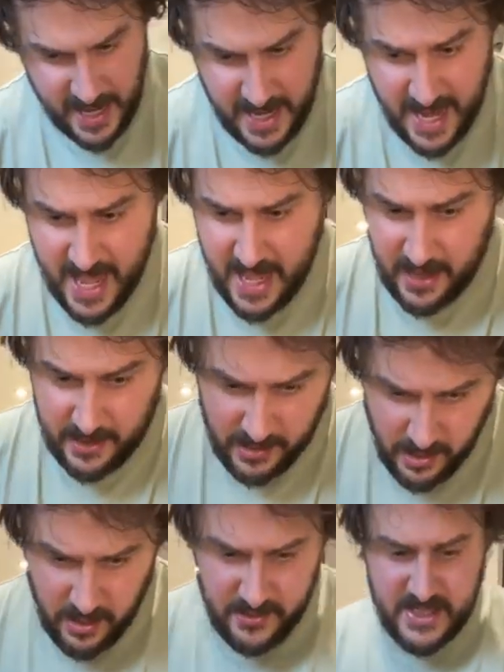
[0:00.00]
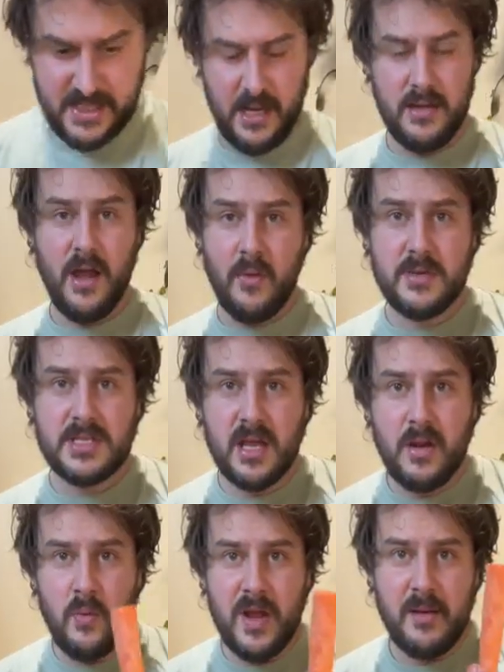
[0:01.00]
here, look, no one's
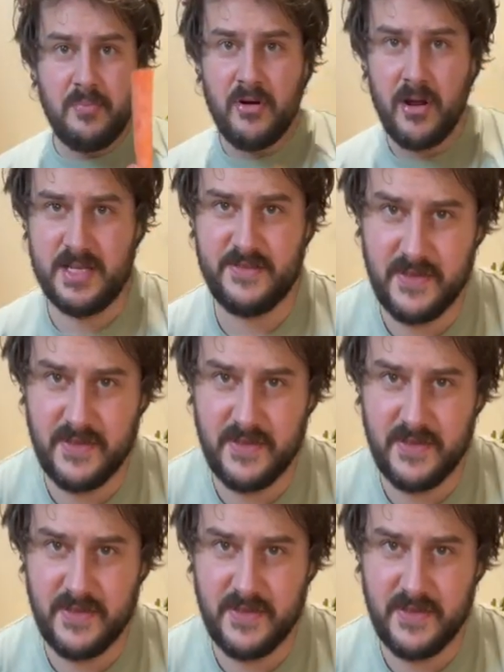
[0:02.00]
gonna win a prize for